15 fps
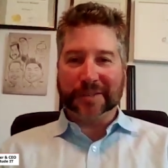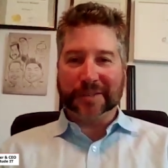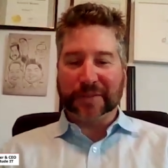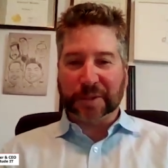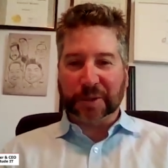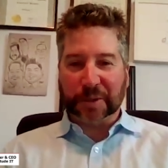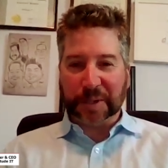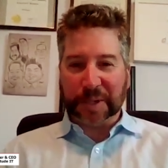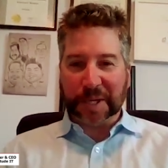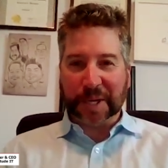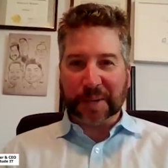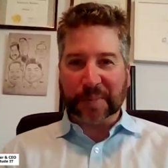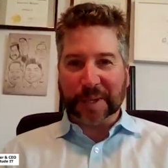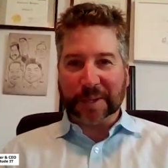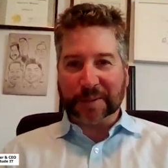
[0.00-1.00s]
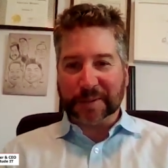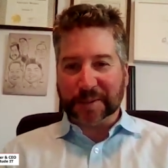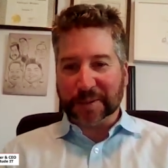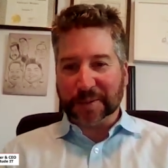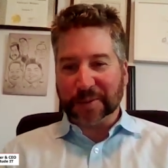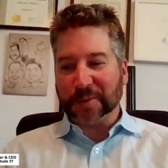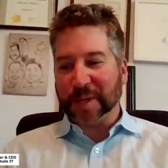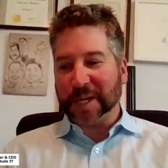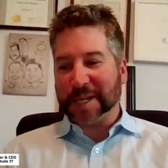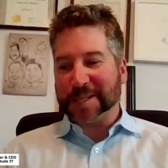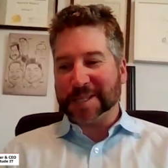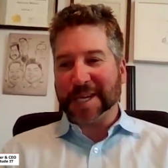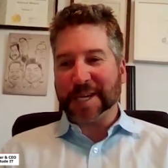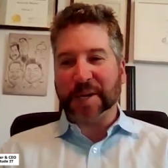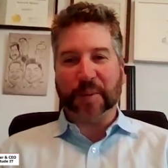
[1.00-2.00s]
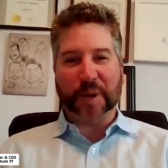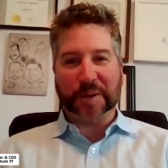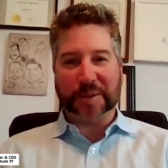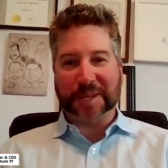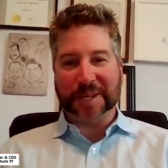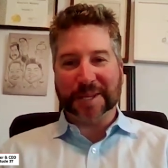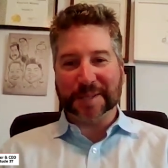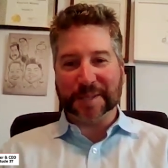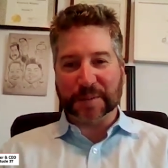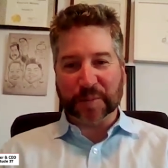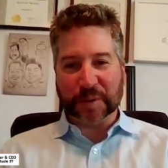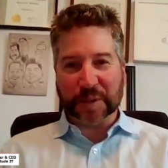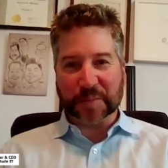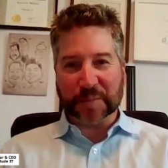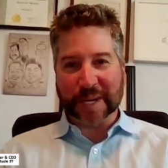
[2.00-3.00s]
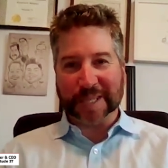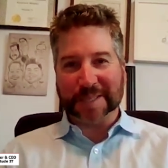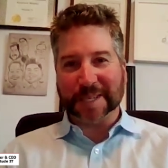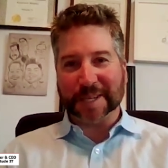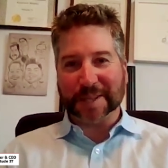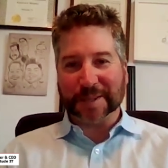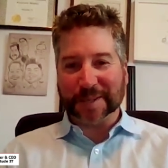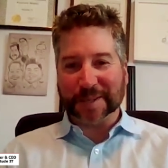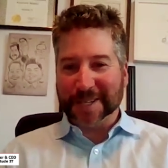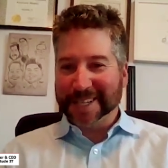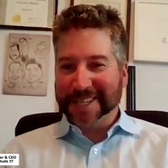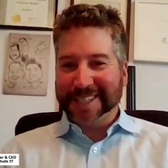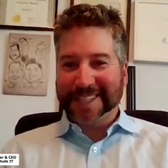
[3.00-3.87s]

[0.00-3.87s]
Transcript: Even growing up, I used to uh, take apart things and put them back together,